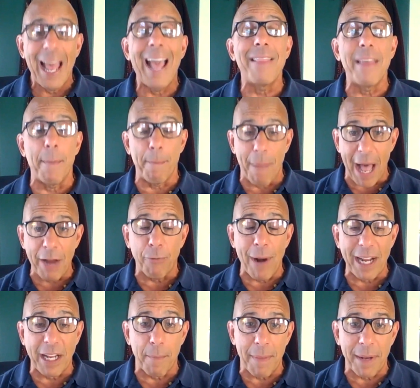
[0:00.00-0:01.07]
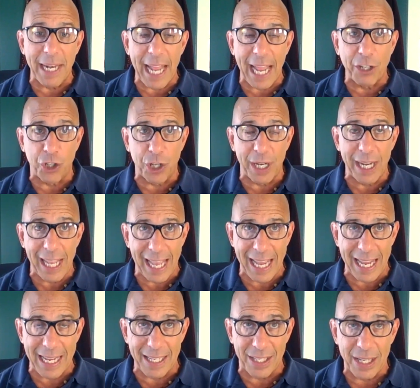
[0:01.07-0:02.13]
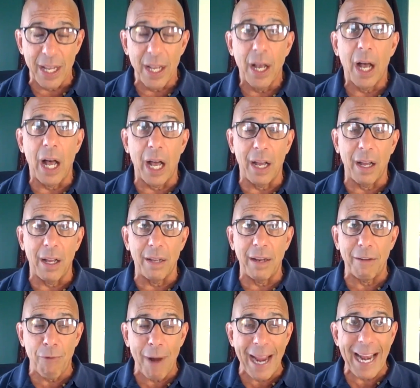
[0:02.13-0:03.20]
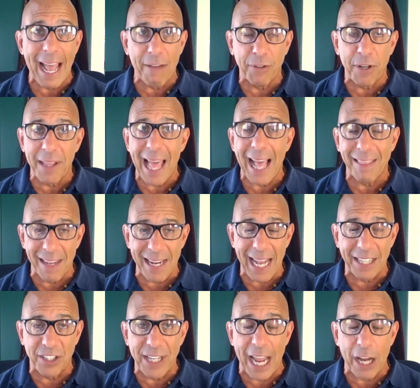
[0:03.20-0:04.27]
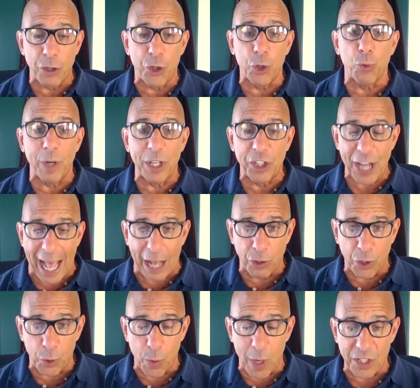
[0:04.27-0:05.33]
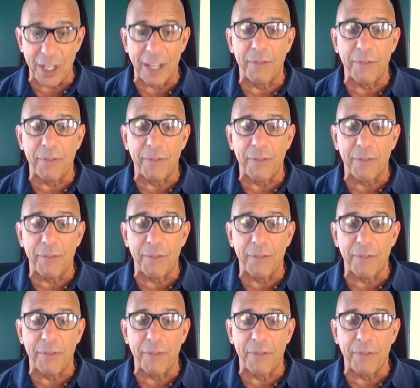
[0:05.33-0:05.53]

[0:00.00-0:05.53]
And then my recommendation is right after that, the next day or two, reach out to us.